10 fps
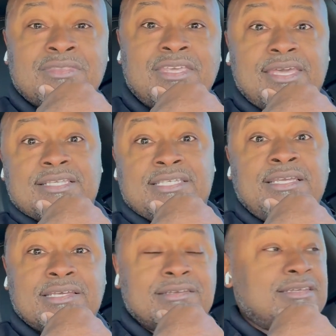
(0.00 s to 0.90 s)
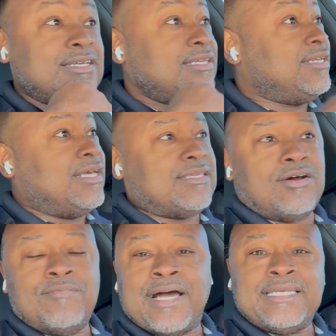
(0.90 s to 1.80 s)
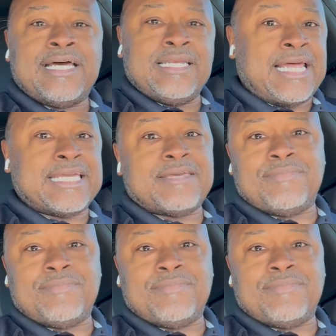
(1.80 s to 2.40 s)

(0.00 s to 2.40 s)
kicks in. Now y'all might not like it,